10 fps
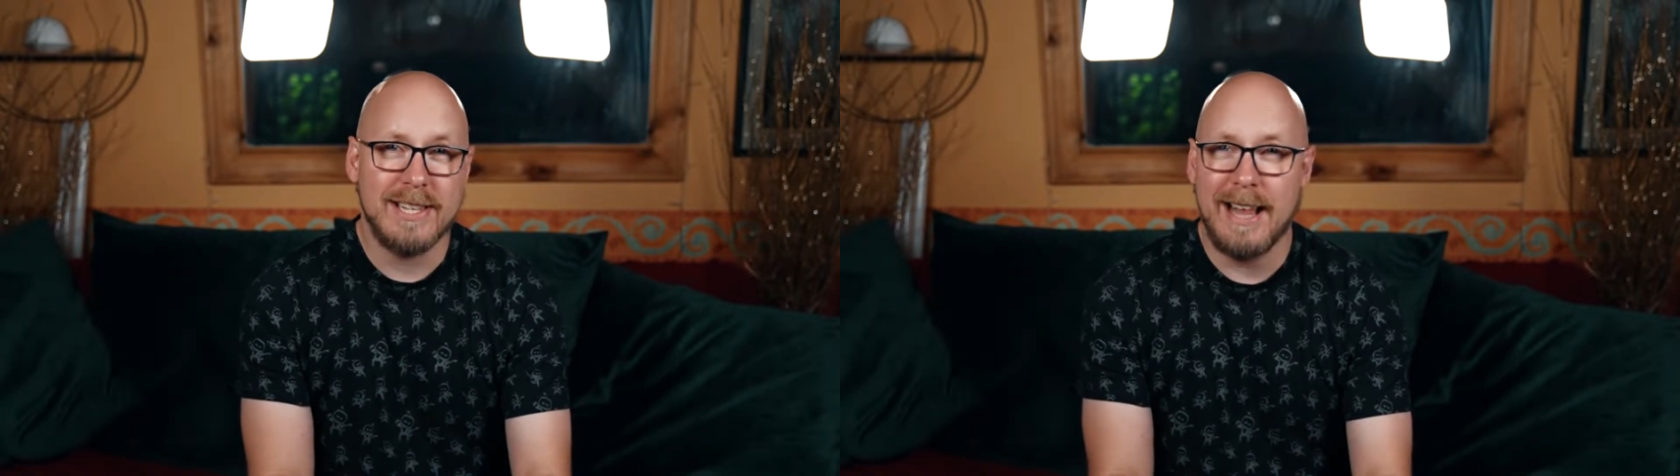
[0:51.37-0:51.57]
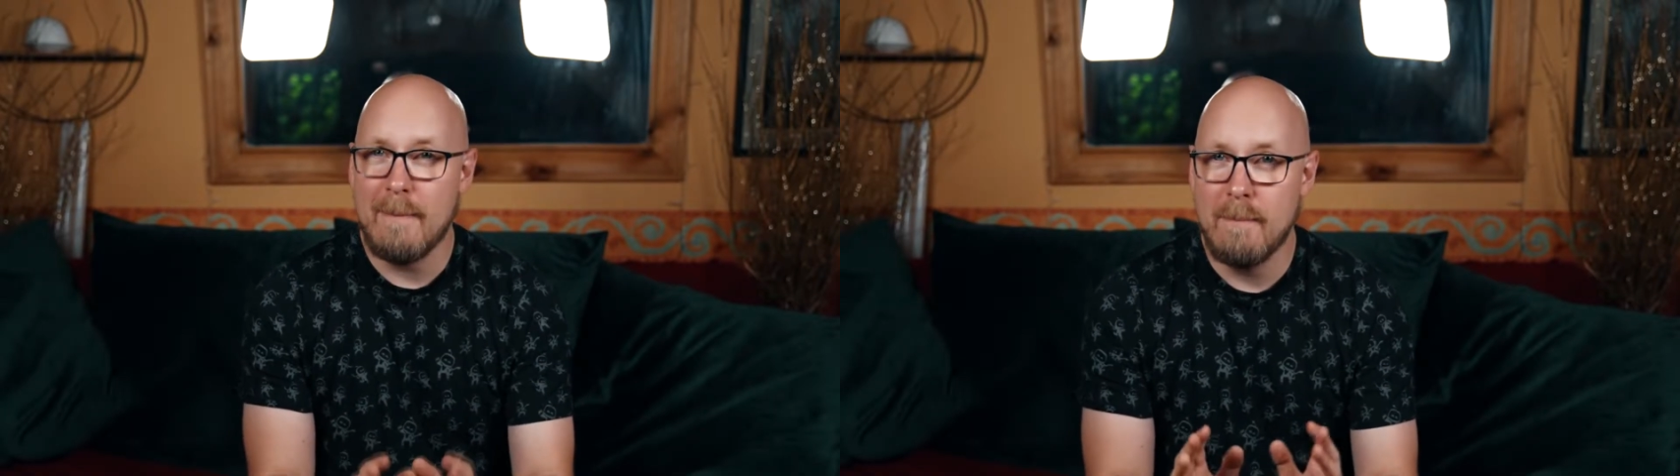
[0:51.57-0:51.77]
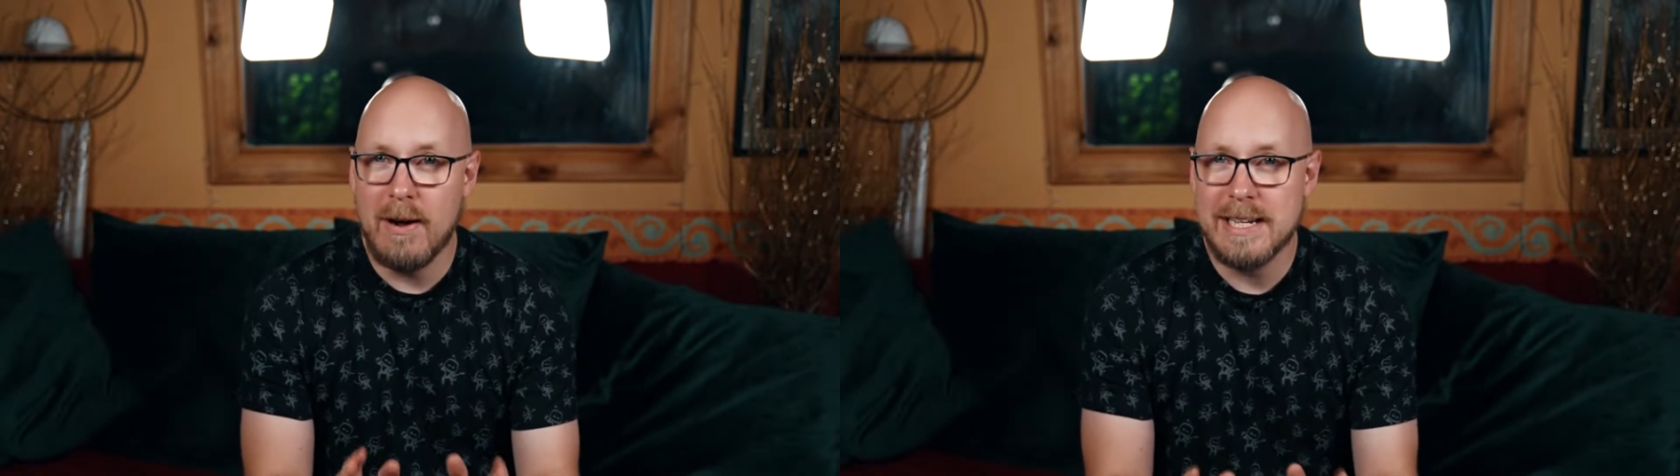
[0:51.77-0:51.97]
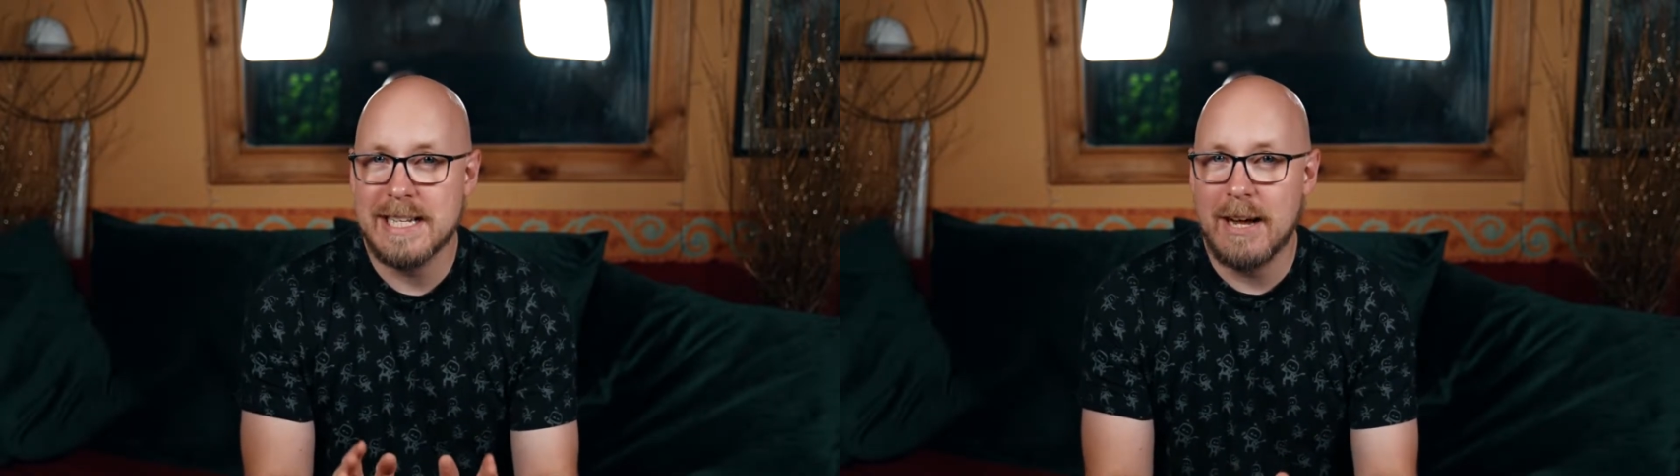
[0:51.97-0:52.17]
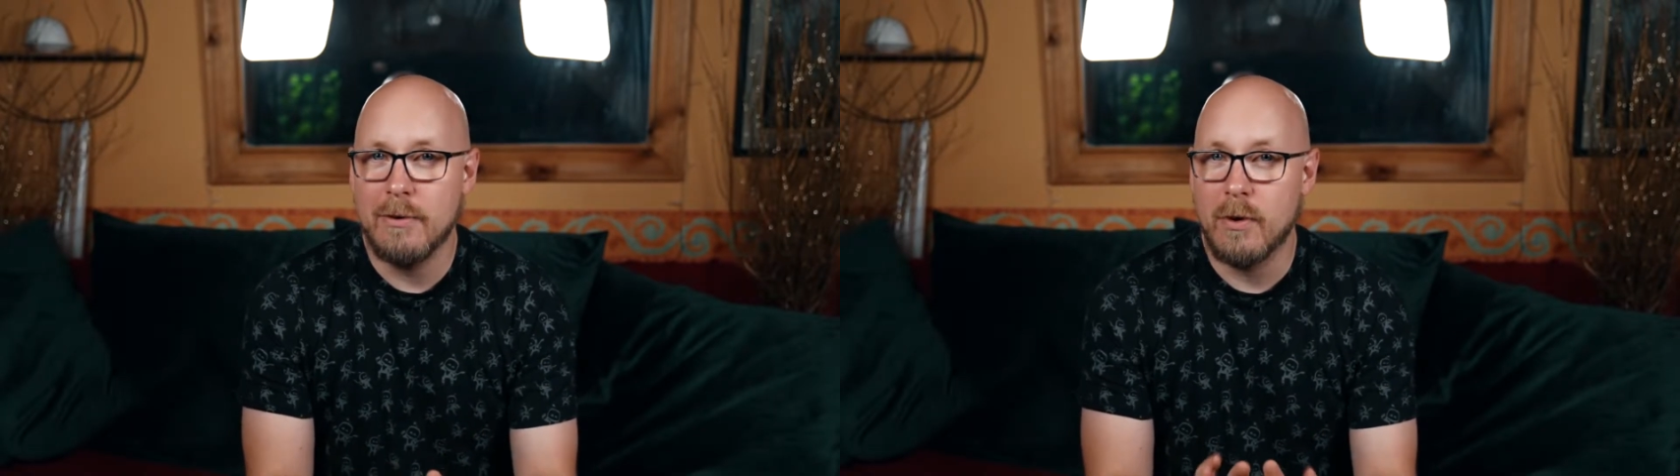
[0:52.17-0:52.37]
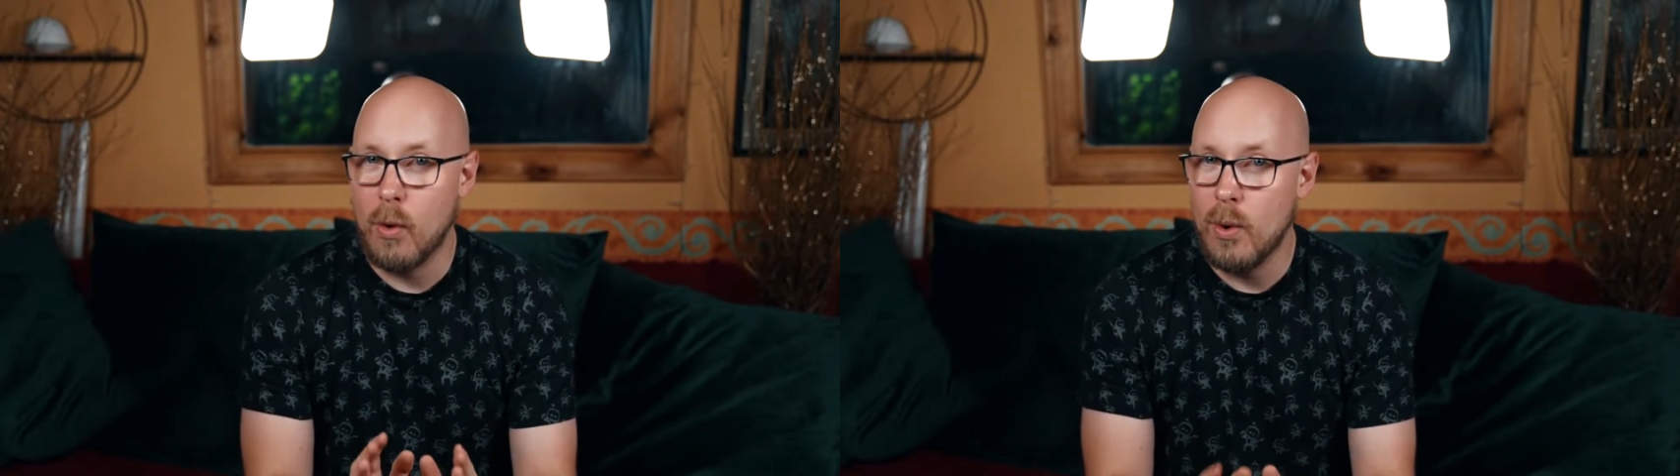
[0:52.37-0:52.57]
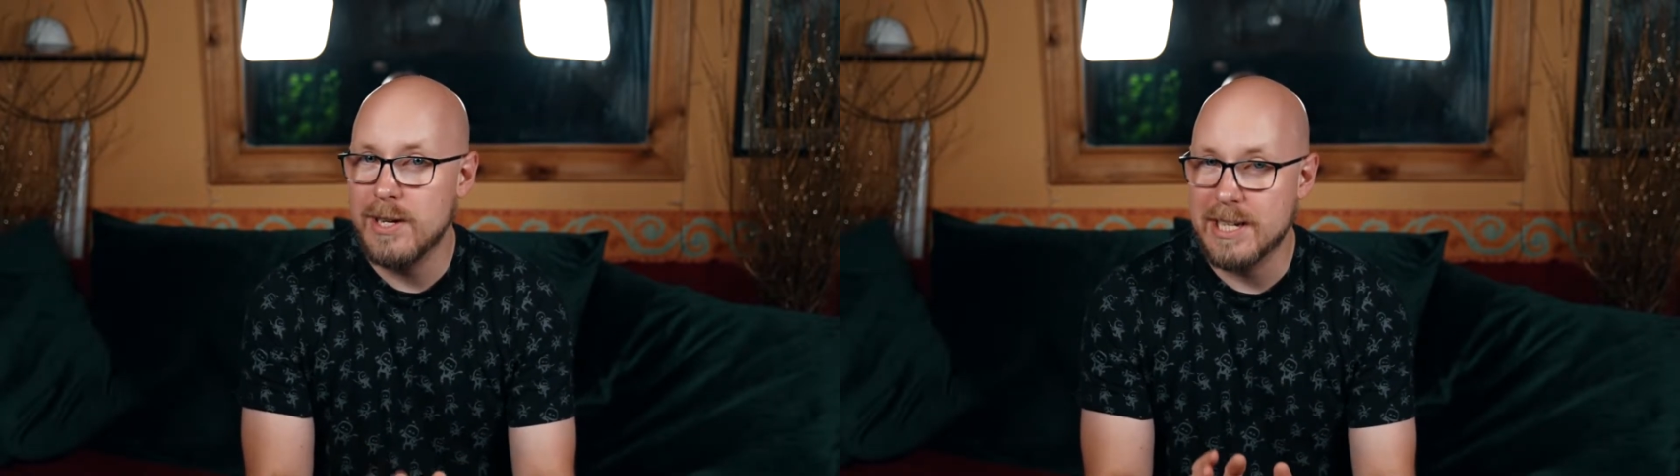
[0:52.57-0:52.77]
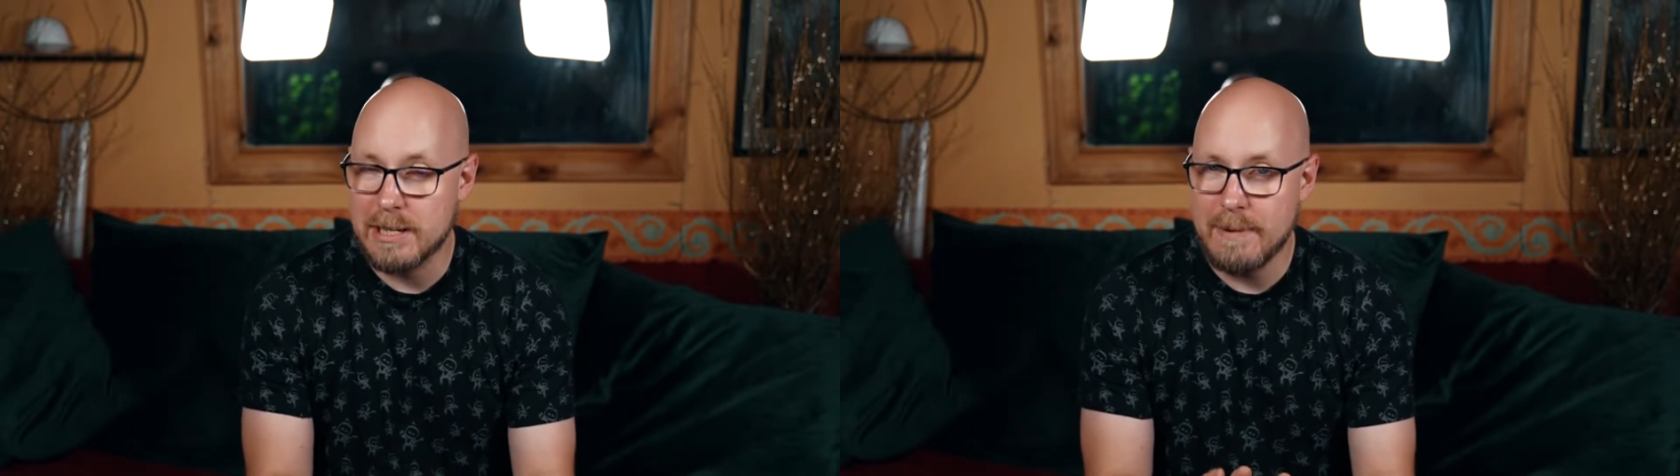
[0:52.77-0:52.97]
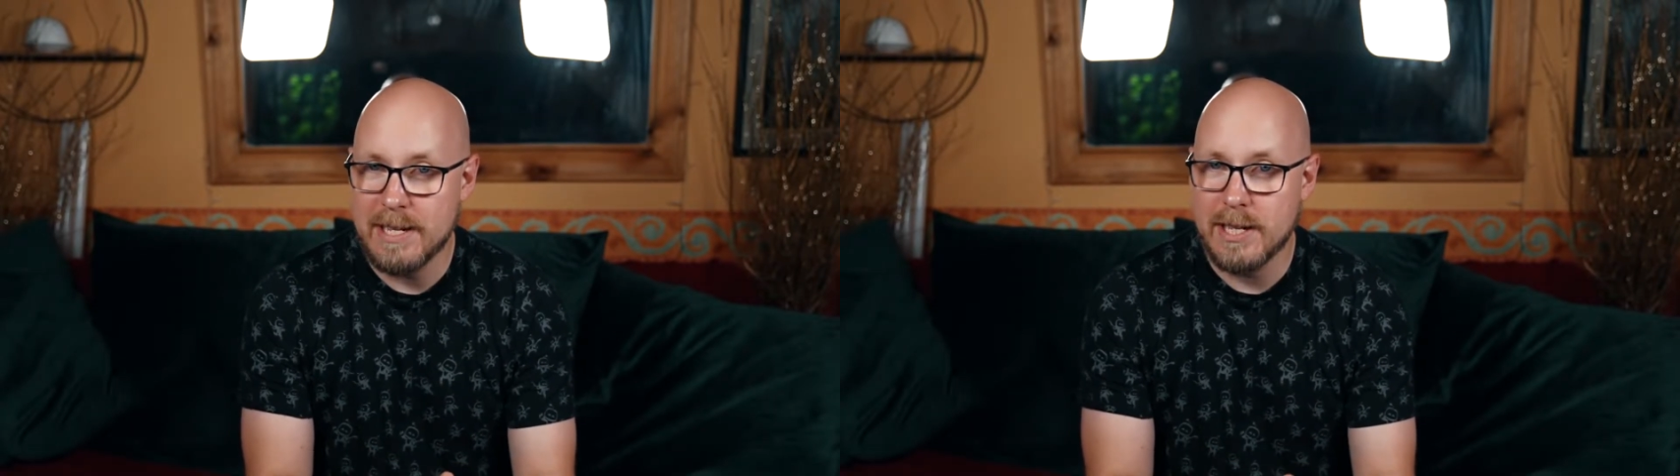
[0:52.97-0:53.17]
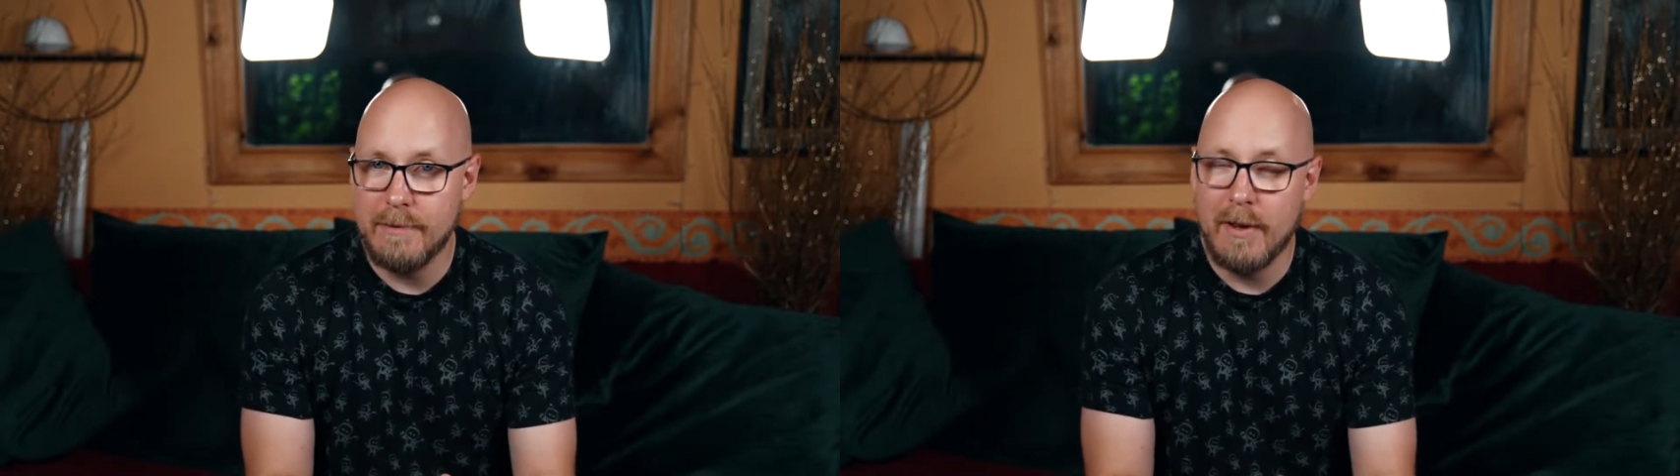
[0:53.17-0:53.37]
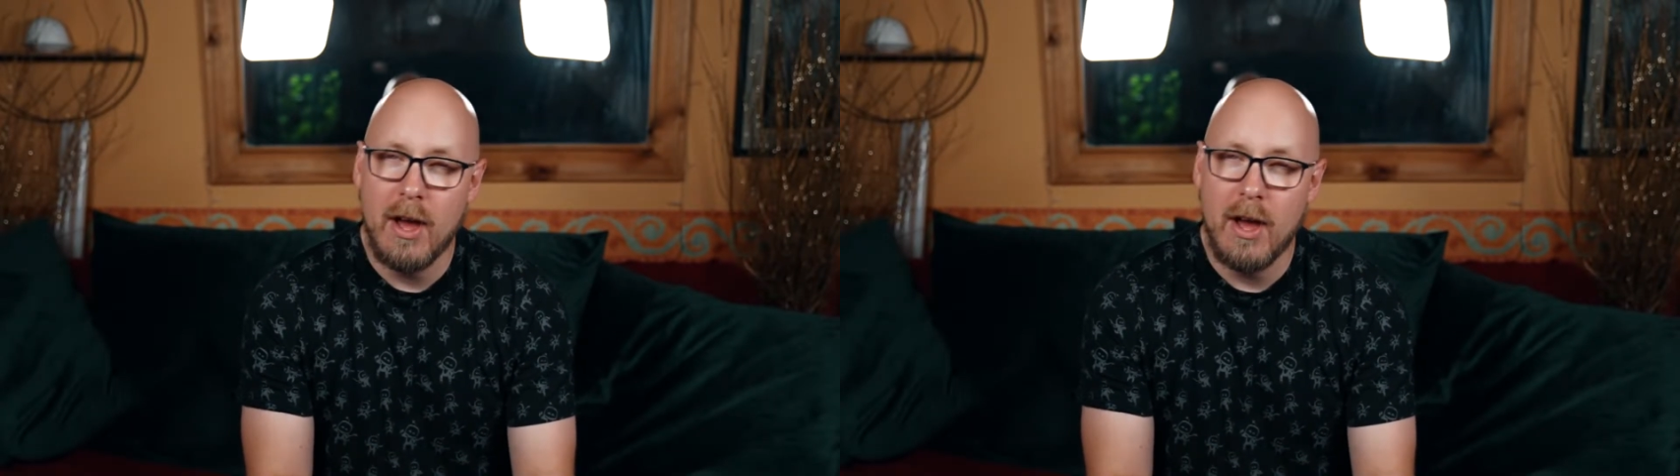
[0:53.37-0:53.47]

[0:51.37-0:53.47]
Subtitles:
and that might sound quite expensive,